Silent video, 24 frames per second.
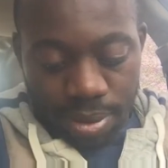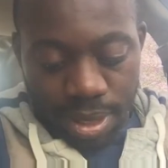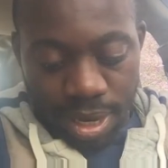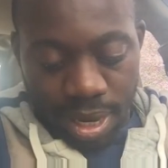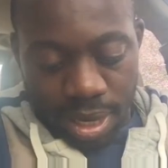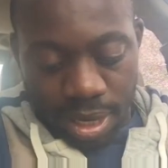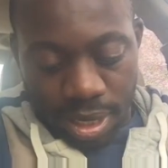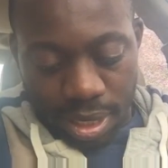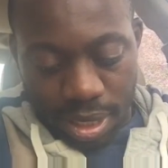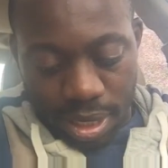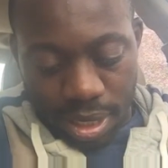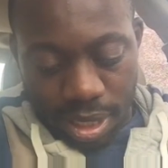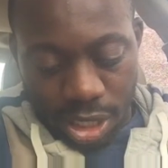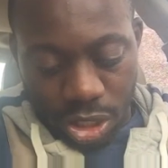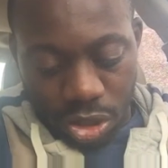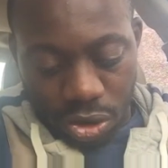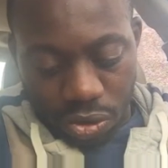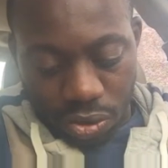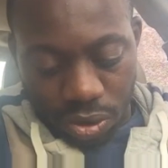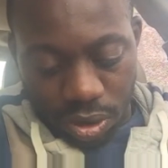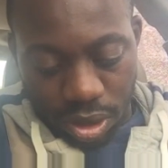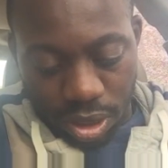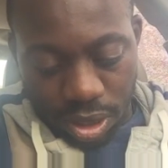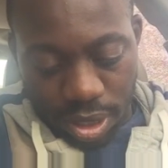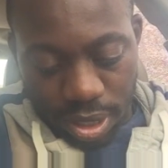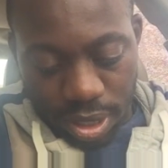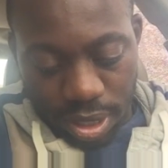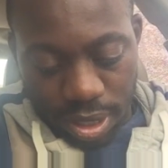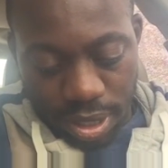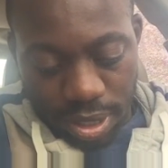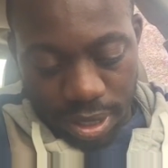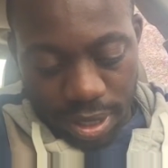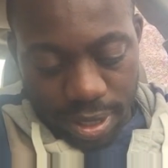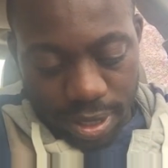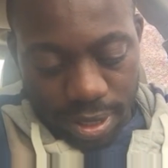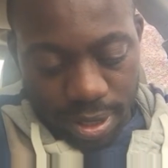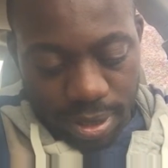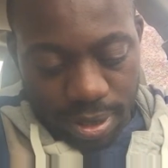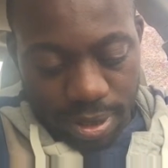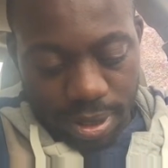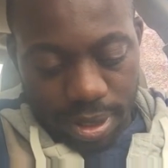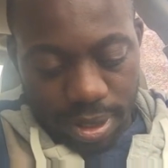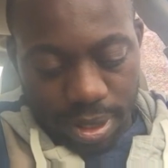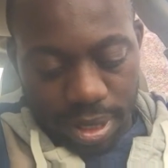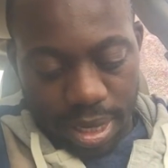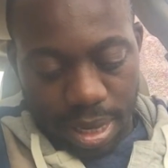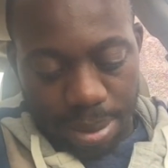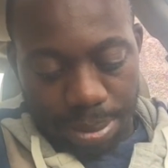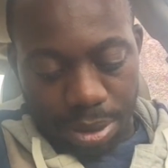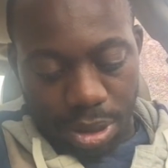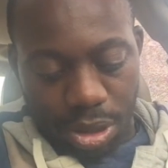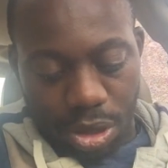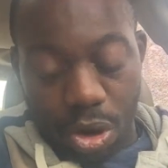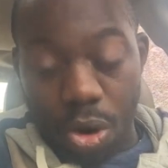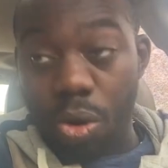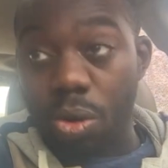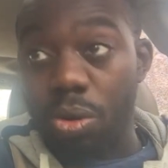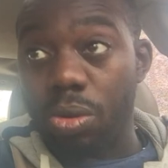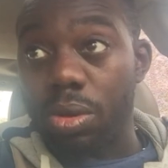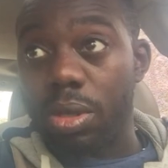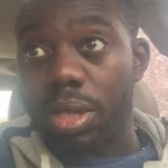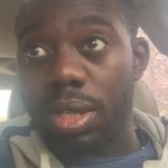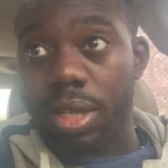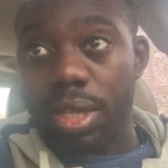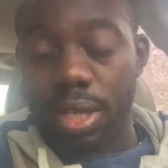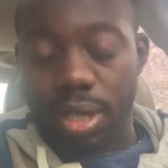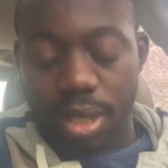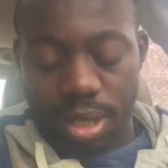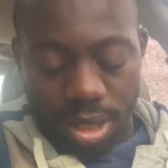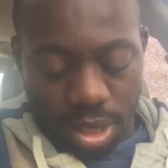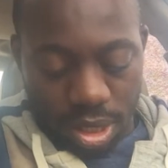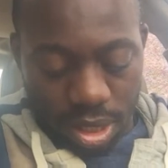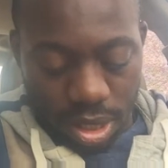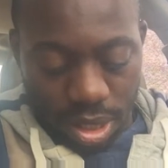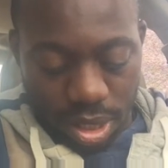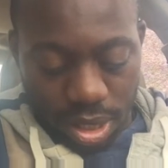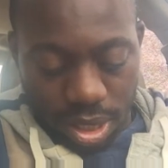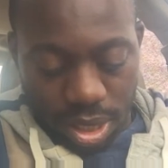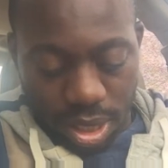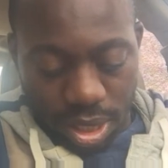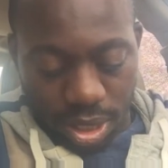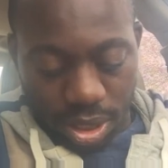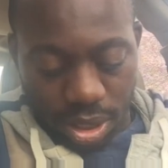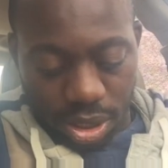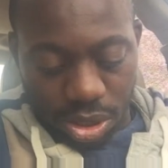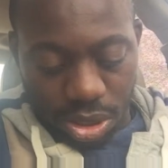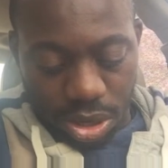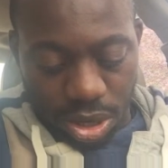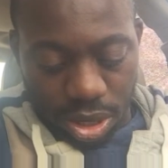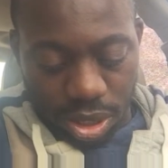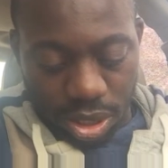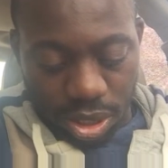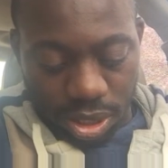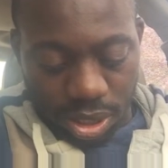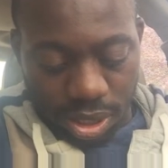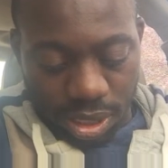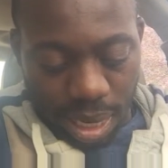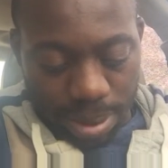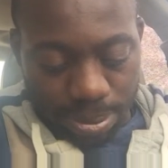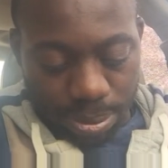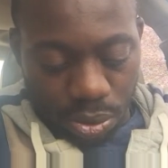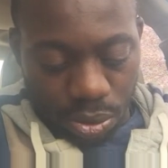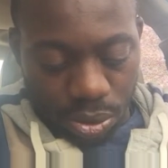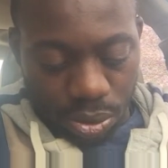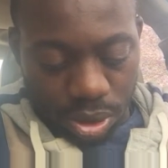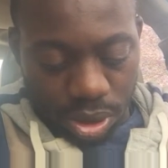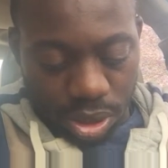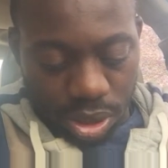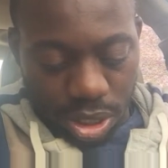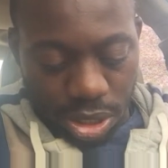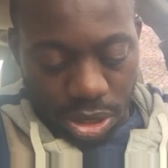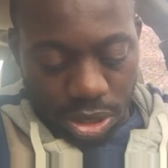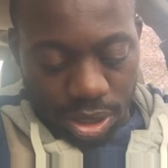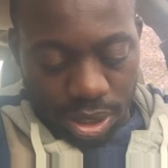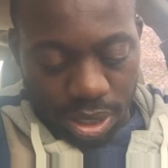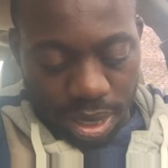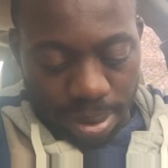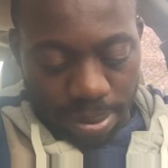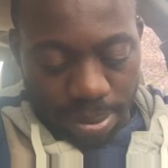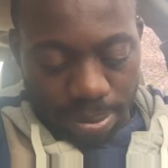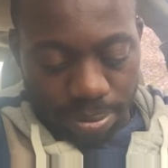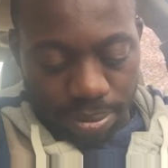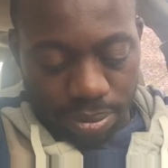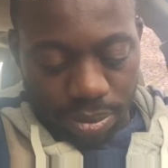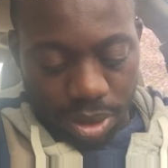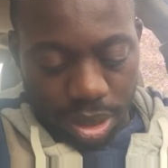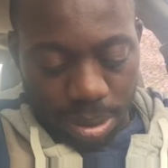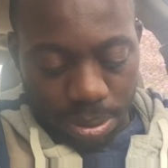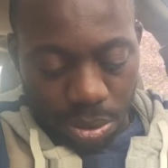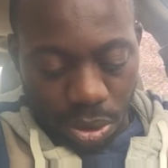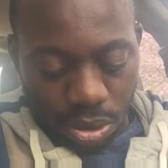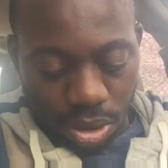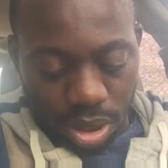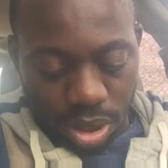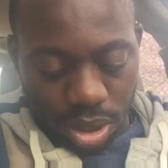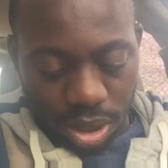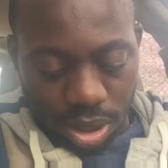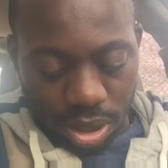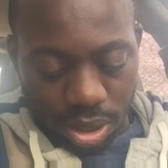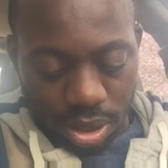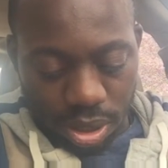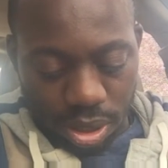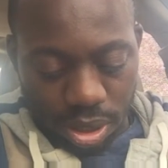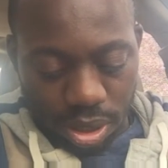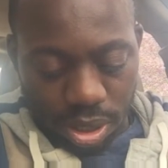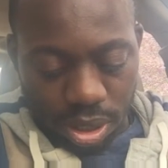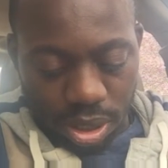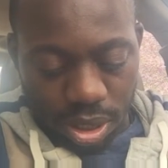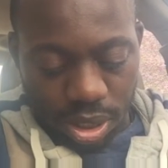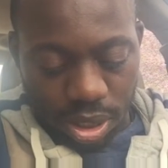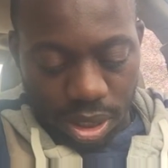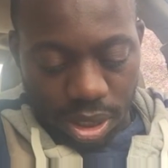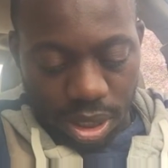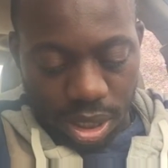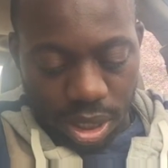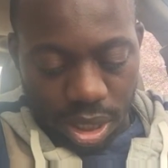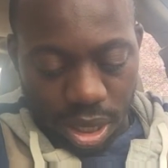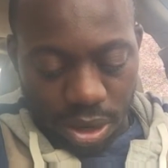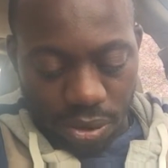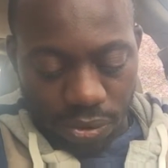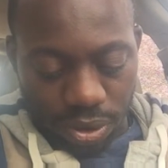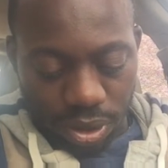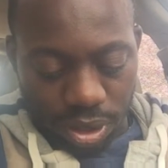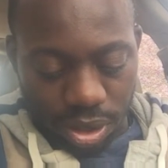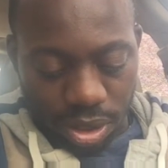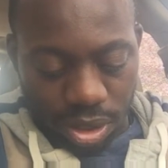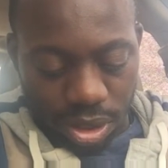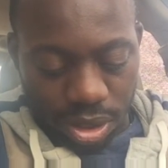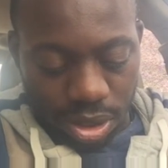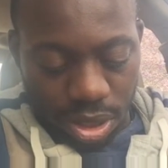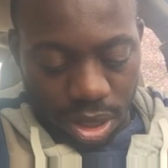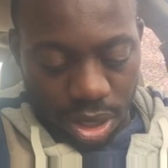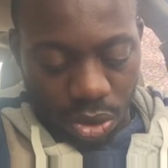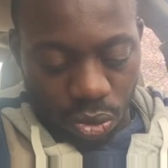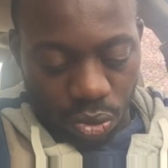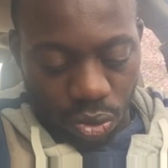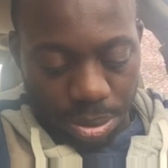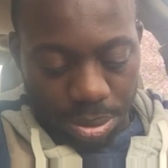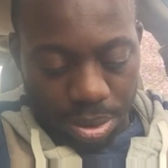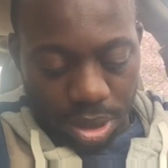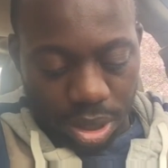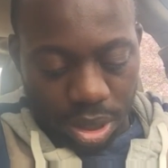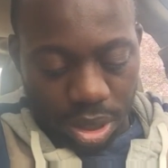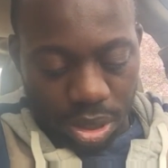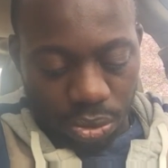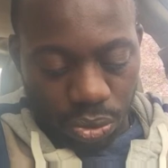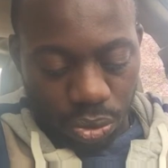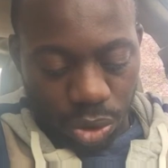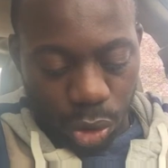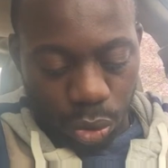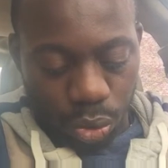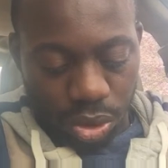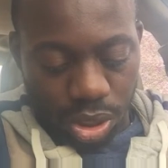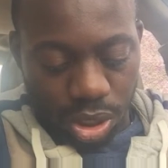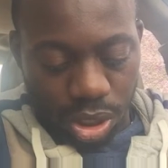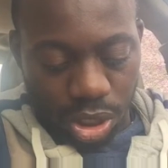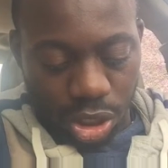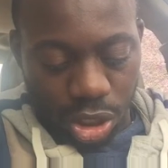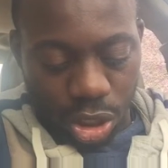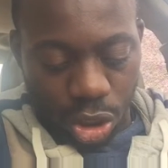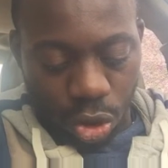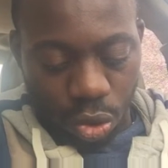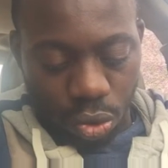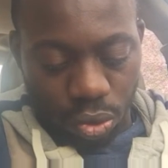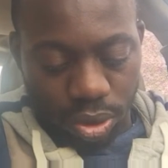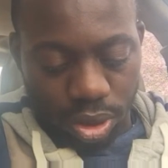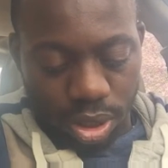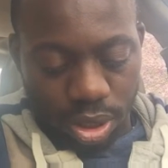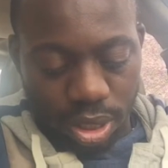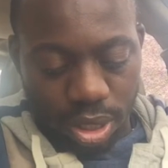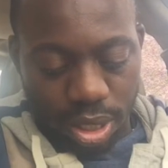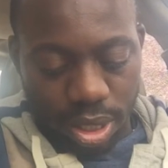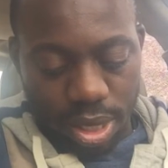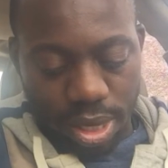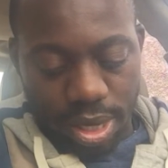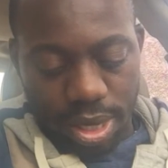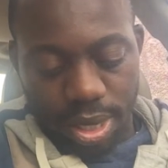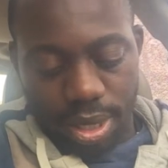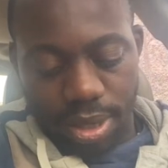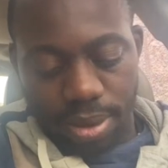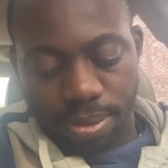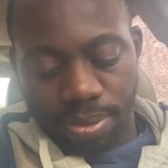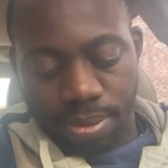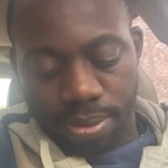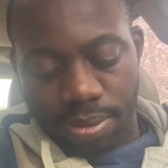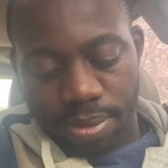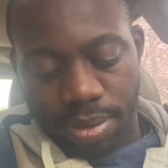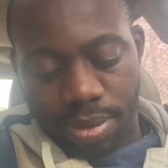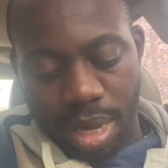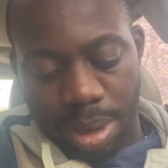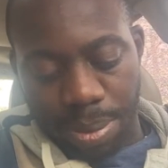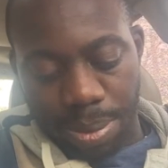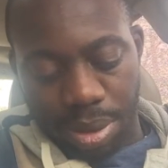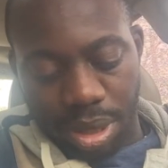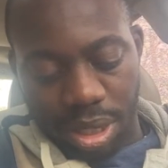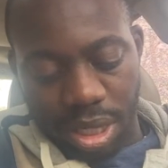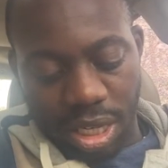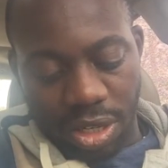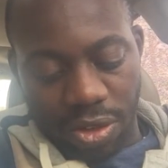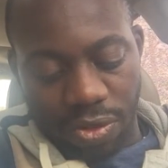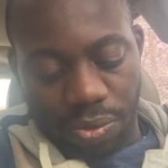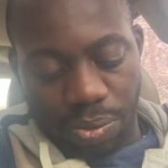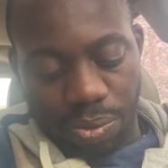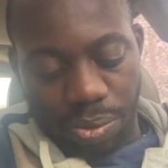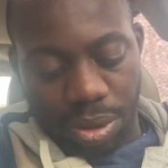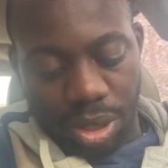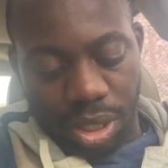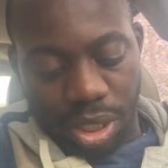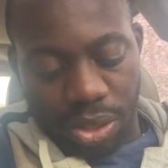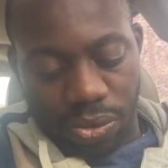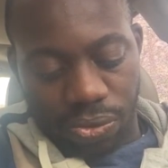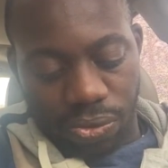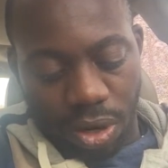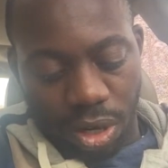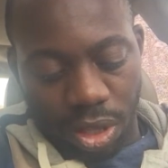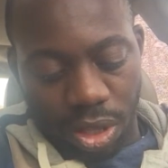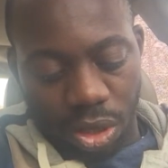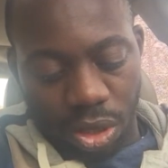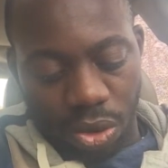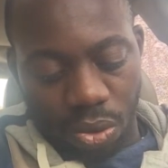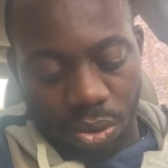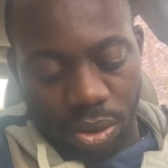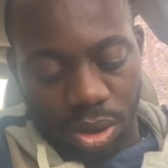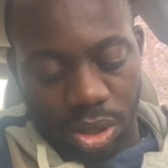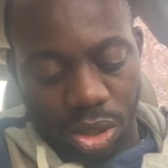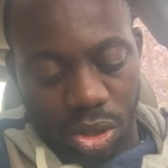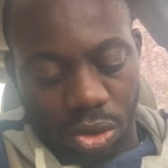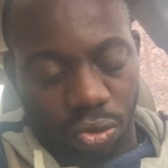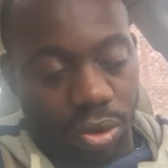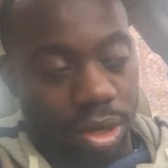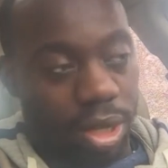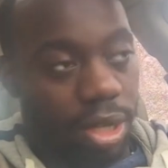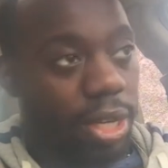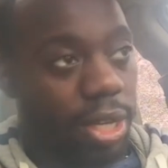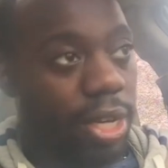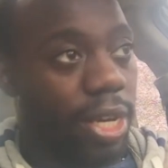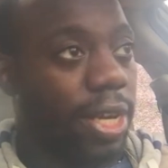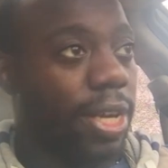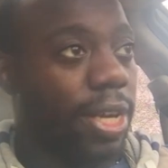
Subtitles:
and Lystra, and behold, a certain disciple was there named Timotheus, the son of a certain woman, which was a Jewess, and believed, but his father was a Greek.